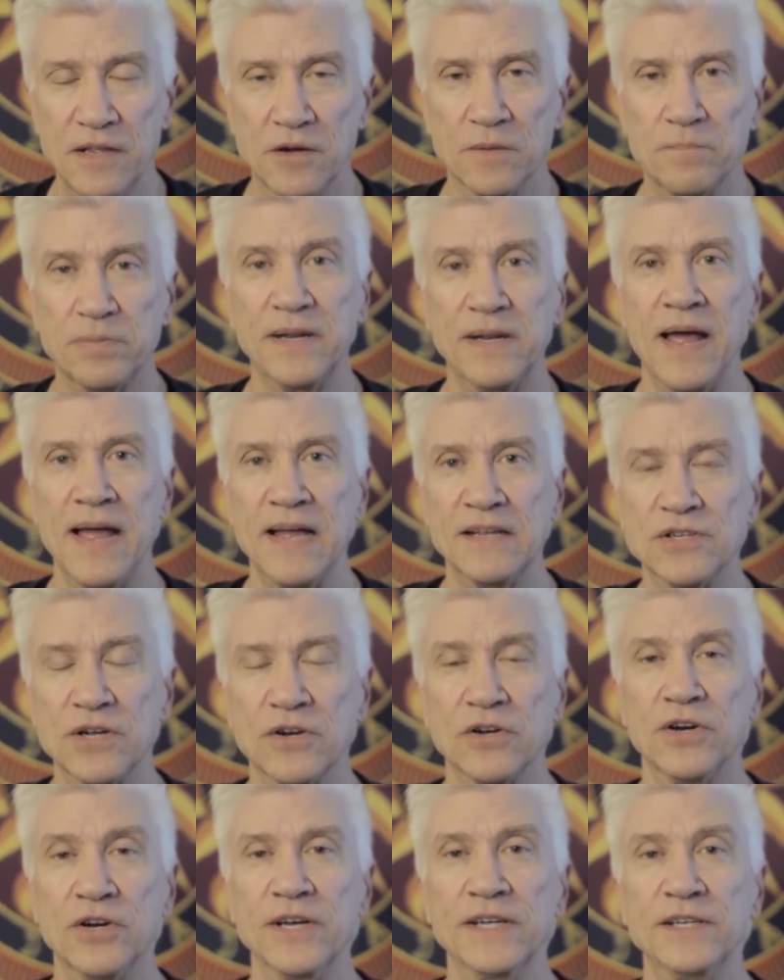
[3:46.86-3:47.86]
your plans
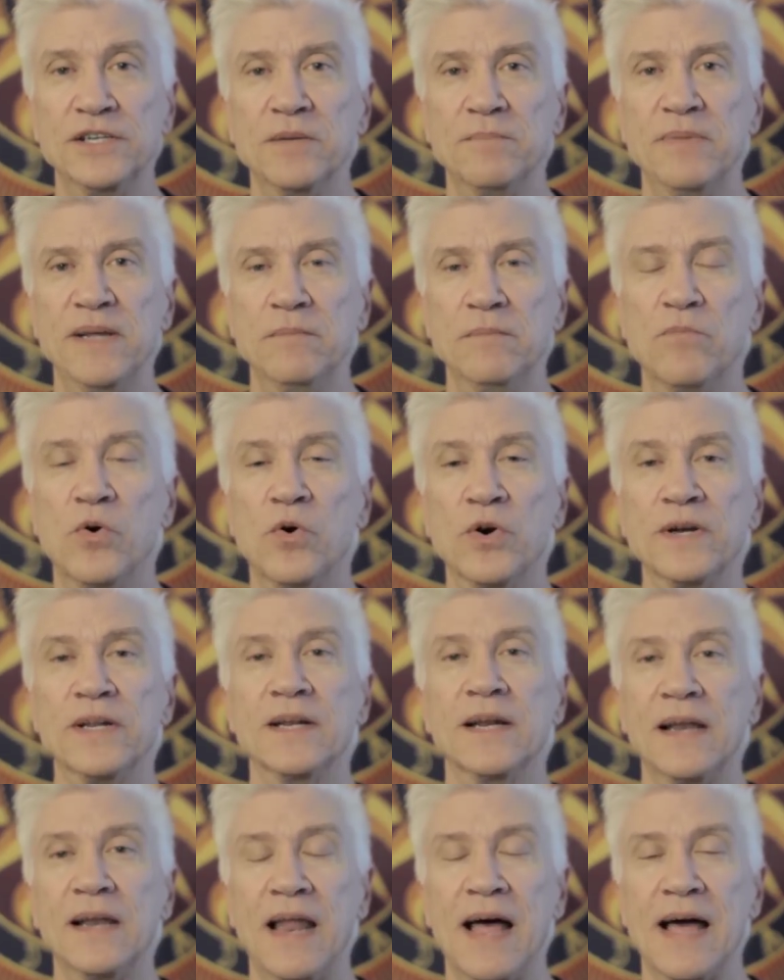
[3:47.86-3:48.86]
are going to be more in
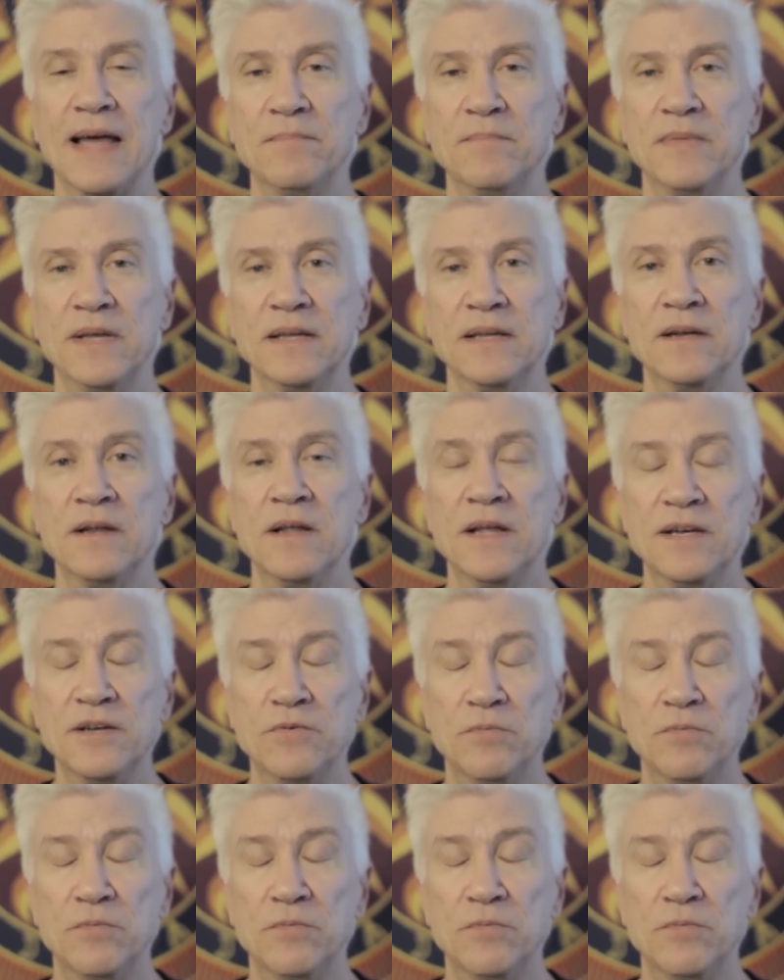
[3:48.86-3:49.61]
alignment